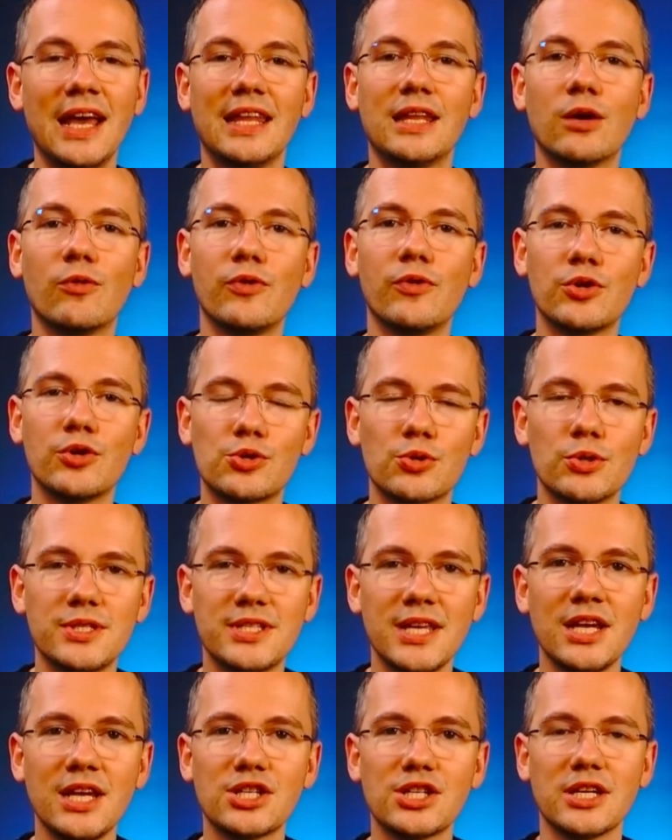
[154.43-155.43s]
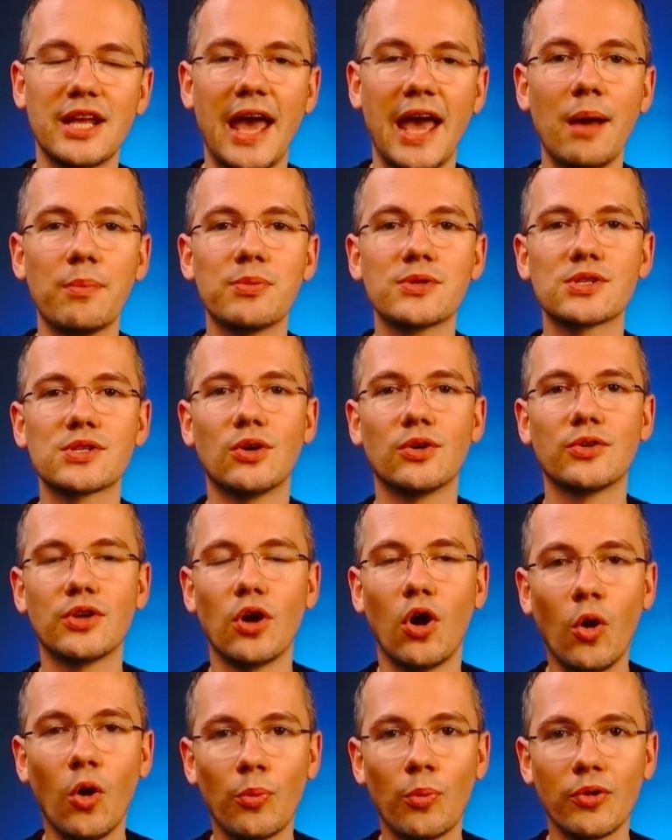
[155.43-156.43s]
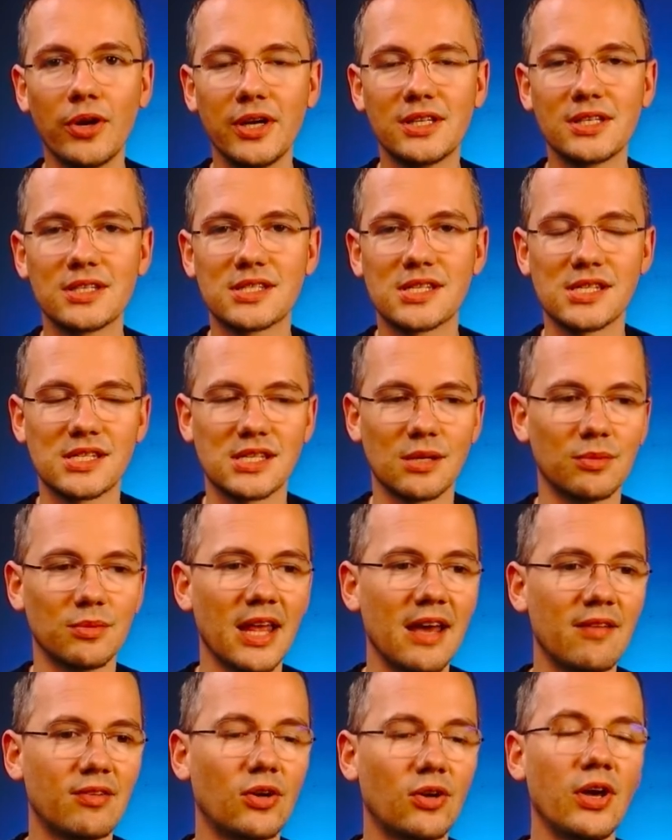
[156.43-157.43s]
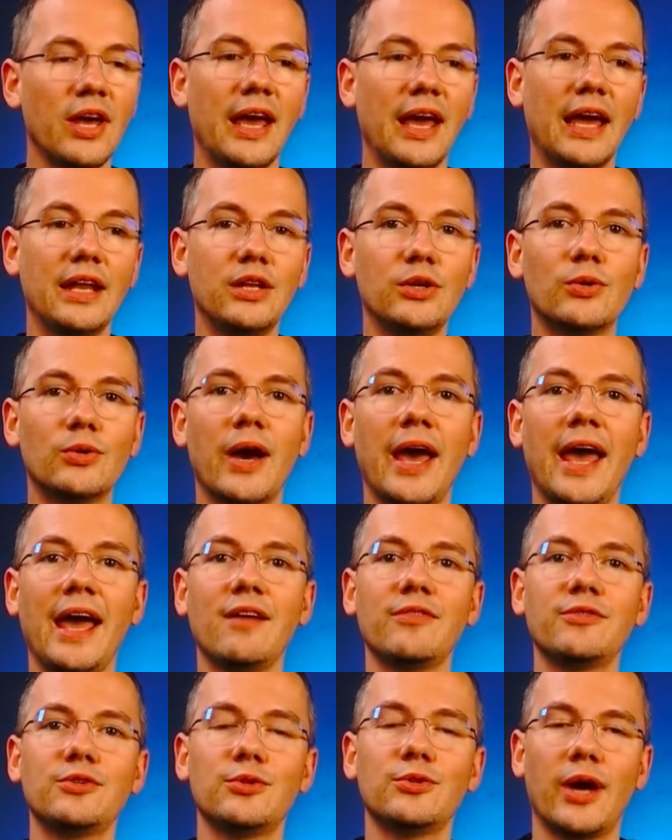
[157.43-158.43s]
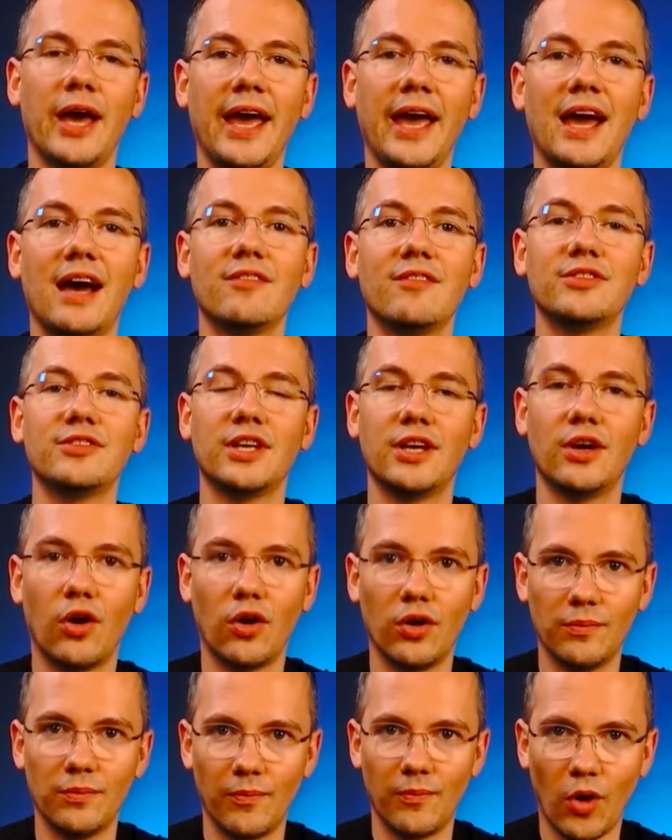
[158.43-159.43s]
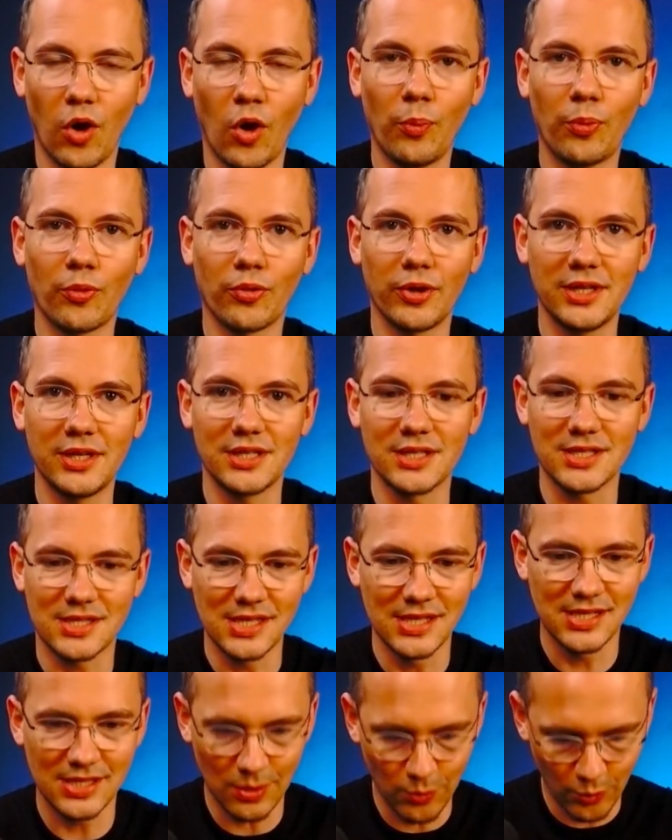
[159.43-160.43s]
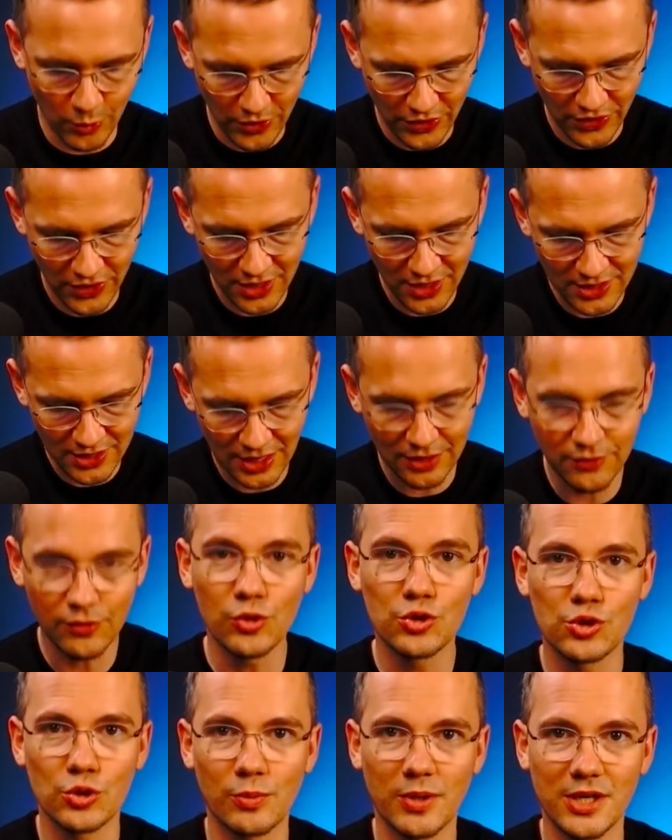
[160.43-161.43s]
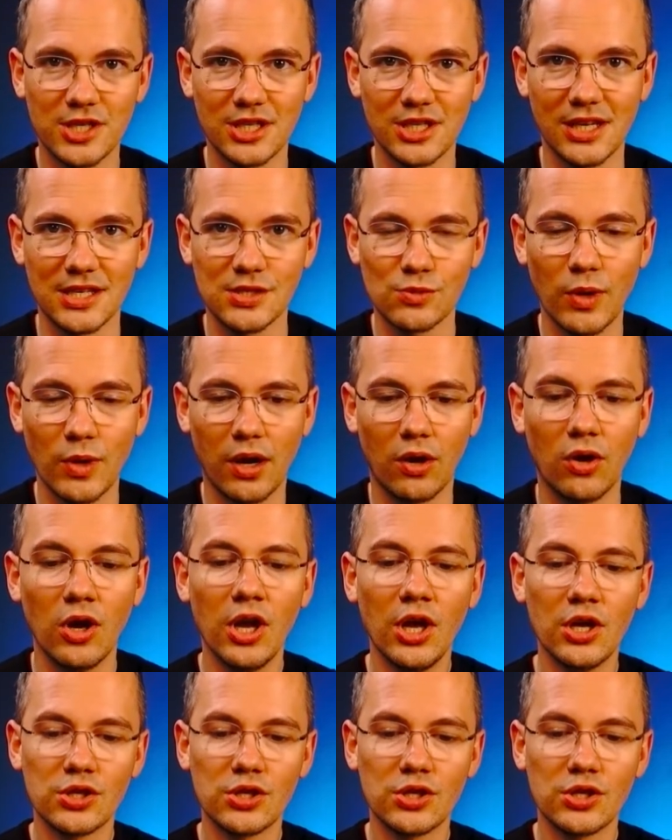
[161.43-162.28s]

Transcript: Now, virtualization happens on the operating system level, and you'll have to have the operating system within that virtual machine as well.